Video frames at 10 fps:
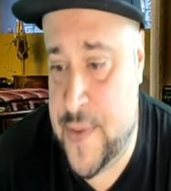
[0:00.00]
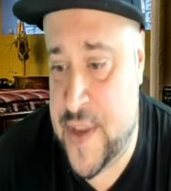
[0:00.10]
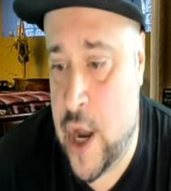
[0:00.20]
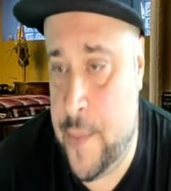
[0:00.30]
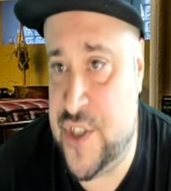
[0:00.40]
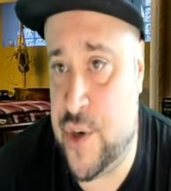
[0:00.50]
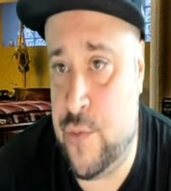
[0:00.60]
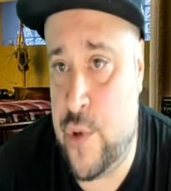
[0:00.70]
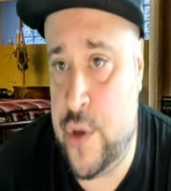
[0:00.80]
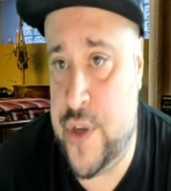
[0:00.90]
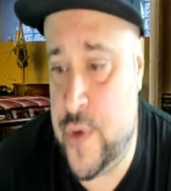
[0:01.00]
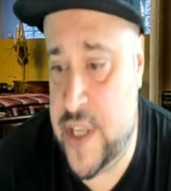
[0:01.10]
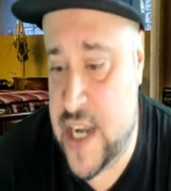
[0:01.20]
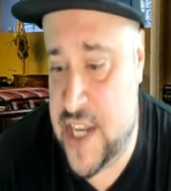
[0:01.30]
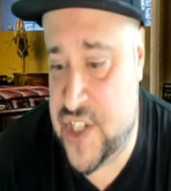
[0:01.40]
comments are rolling
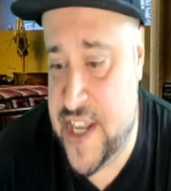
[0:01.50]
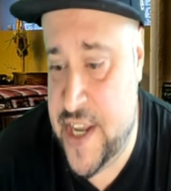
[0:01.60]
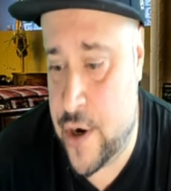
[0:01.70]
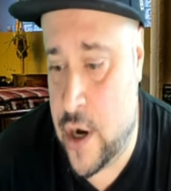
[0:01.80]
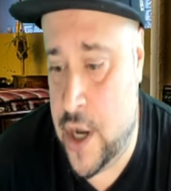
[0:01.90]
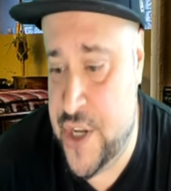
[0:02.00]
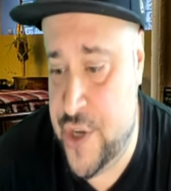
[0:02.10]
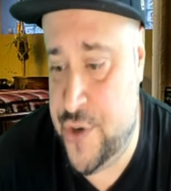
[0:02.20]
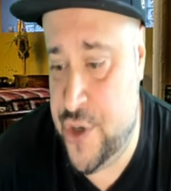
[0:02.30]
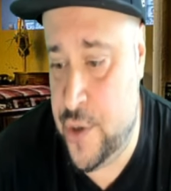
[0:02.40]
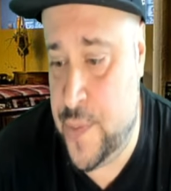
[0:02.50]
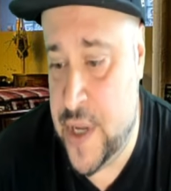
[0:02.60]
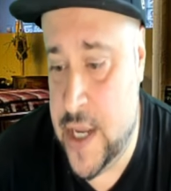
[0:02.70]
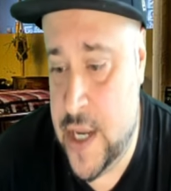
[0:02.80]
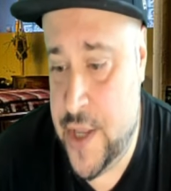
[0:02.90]
really nicely here on YouTube.
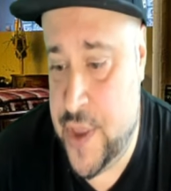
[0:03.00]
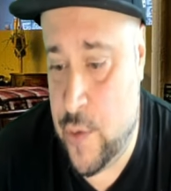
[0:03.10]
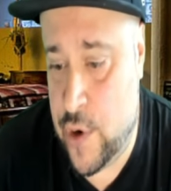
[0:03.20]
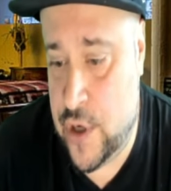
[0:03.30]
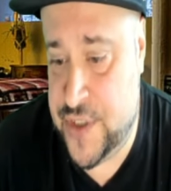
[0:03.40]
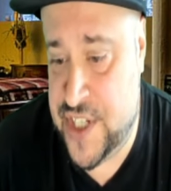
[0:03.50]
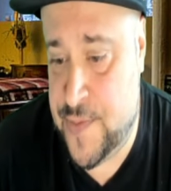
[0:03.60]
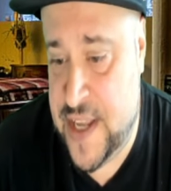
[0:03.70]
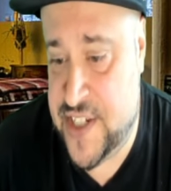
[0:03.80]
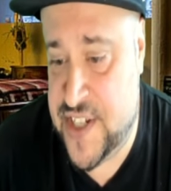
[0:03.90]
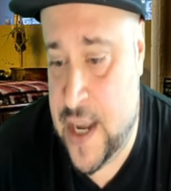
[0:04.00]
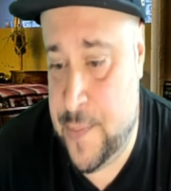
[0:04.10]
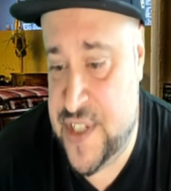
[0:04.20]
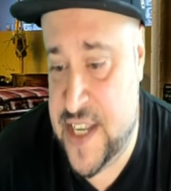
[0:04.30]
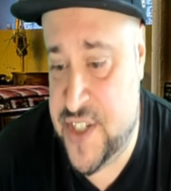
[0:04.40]
The world is messed
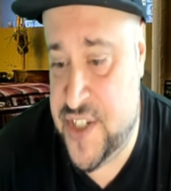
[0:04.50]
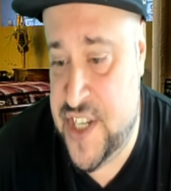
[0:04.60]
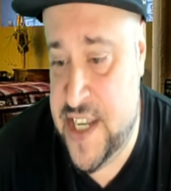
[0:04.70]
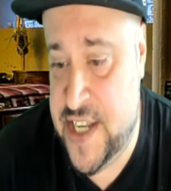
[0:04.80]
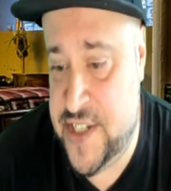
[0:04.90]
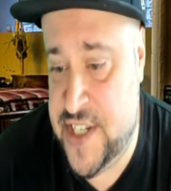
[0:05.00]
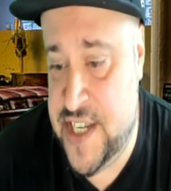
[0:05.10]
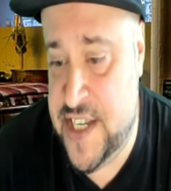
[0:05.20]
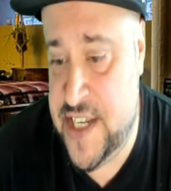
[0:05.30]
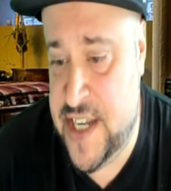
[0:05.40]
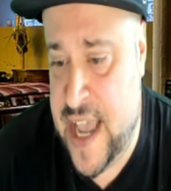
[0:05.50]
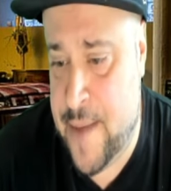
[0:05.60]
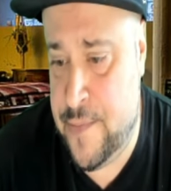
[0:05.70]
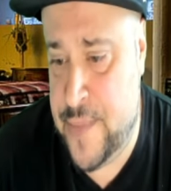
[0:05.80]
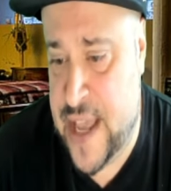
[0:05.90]
up, says
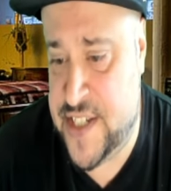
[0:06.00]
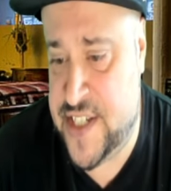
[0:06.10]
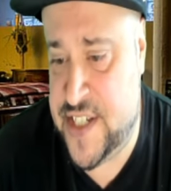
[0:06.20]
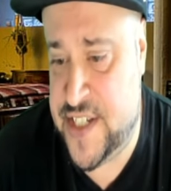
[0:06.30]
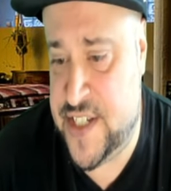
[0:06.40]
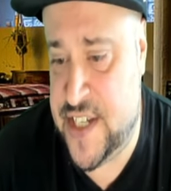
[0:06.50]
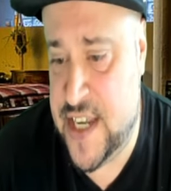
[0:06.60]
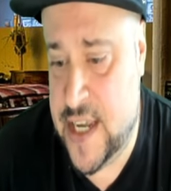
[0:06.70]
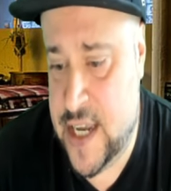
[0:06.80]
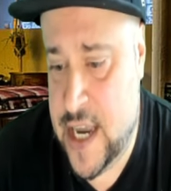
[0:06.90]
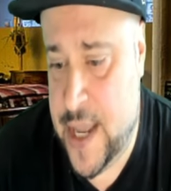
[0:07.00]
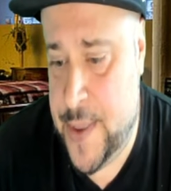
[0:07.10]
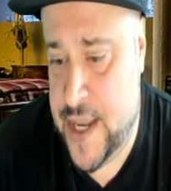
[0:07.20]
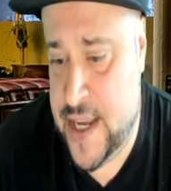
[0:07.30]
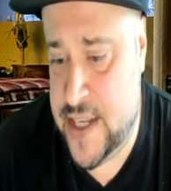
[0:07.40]
DDMS,
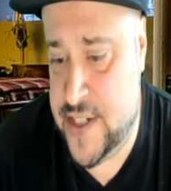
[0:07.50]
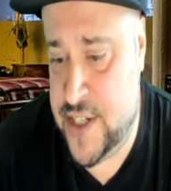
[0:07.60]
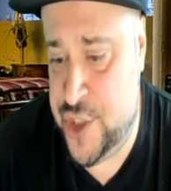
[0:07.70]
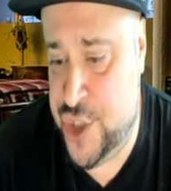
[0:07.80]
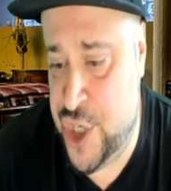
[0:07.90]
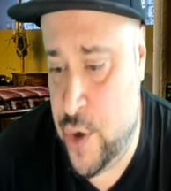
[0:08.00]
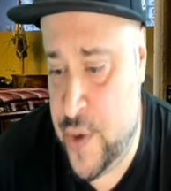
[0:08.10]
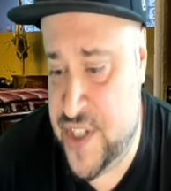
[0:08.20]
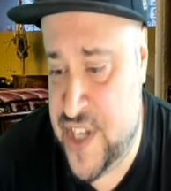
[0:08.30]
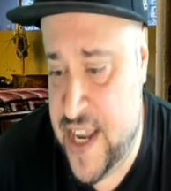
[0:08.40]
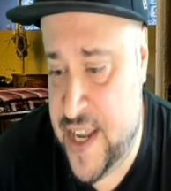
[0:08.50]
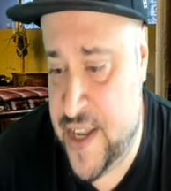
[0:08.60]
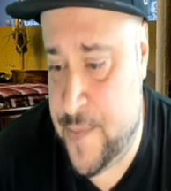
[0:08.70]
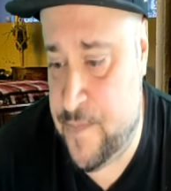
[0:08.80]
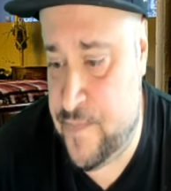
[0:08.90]
and then Joe is saying